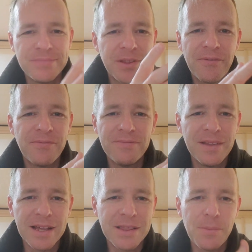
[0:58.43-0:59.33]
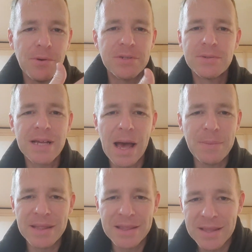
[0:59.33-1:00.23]
the most
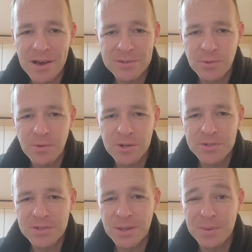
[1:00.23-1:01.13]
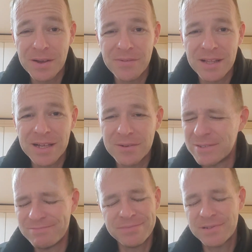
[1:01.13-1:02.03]
common 1,000 words or something of a
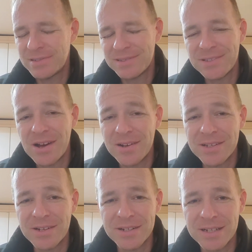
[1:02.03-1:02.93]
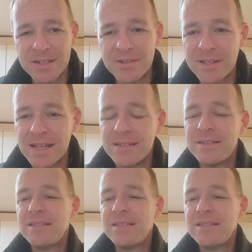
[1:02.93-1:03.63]
language. No, you don't need to do that.